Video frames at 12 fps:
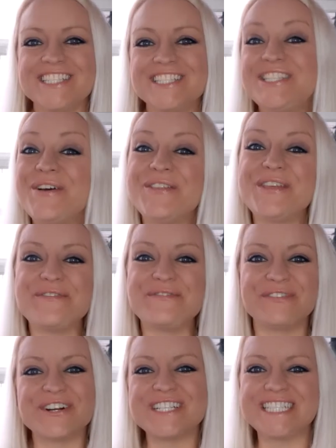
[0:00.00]
So the
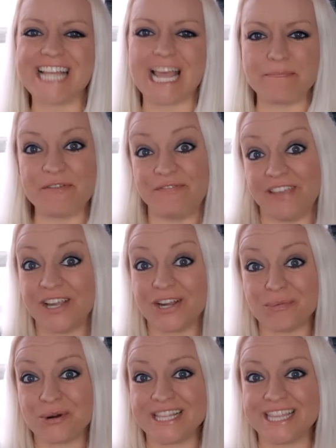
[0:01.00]
first type of
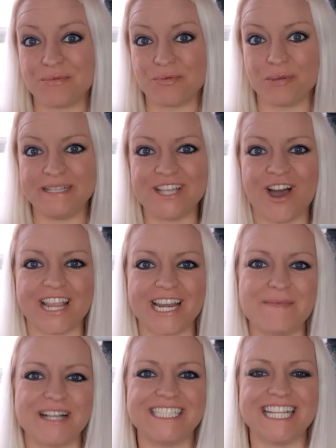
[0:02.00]
fingerprint that we'll be talking
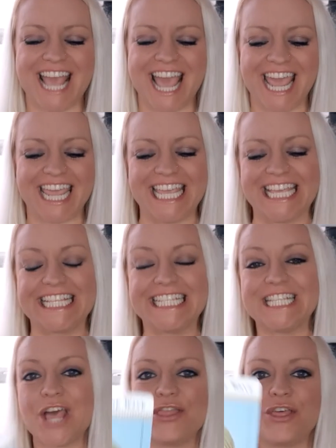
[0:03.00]
about today
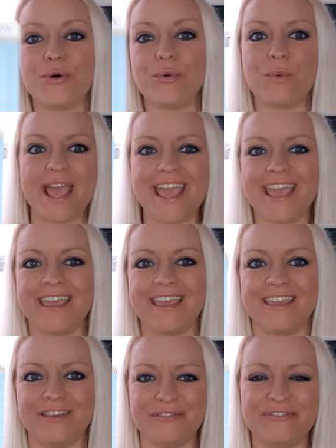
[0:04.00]
is the
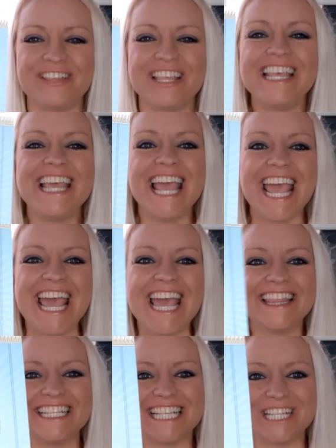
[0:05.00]
wave.
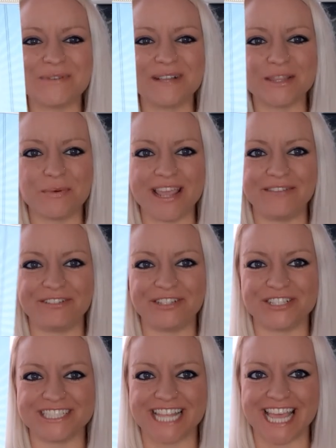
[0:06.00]
And this is what the wave
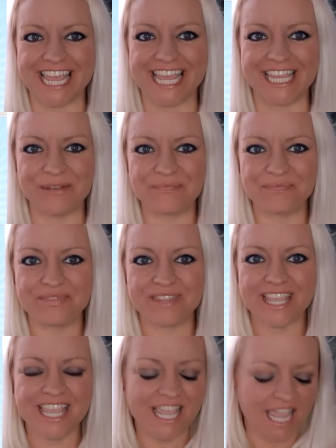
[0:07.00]
looks like.
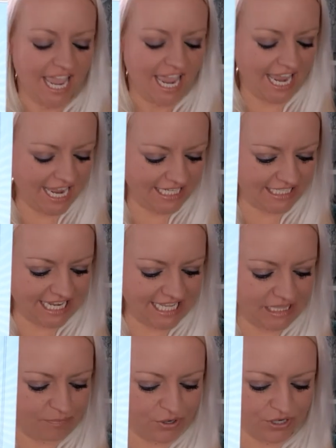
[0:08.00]
And
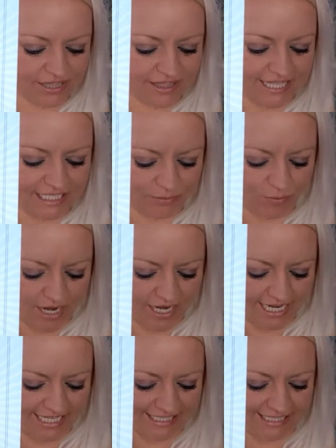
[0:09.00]
in the book, this
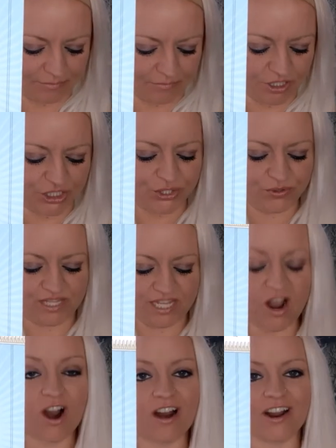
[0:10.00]
one is similar to the
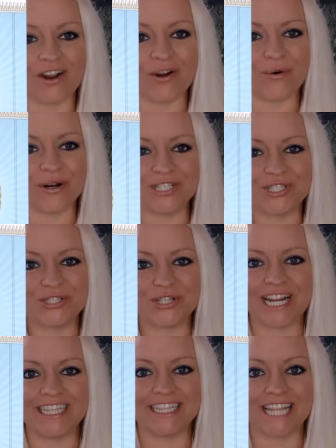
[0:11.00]
arc or
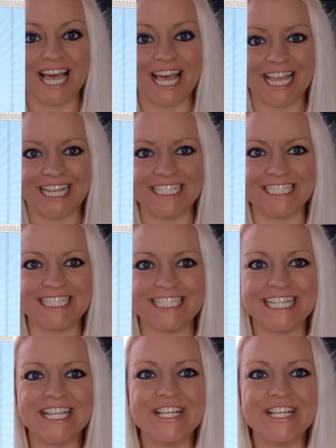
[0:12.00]
straight lines.